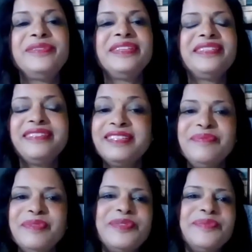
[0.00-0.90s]
the third
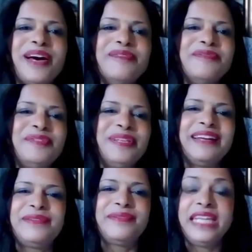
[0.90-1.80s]
most powerful
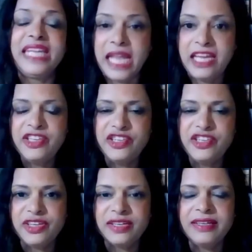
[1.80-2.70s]
country in
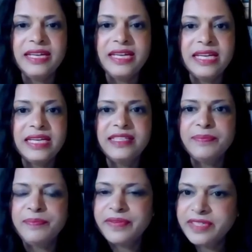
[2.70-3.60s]
Asia is a
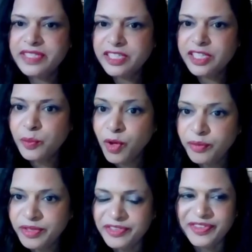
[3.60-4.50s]
pivotal
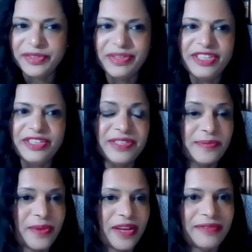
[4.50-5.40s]
moment for the region's
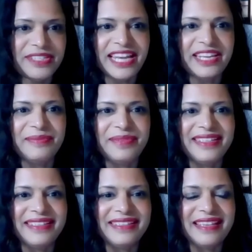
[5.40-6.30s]
power
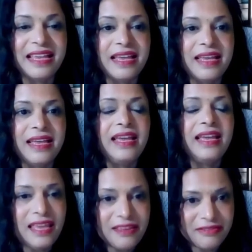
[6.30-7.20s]
dynamics.
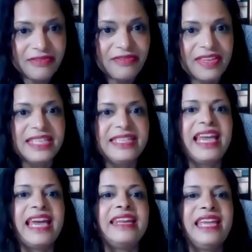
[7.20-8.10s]
If it can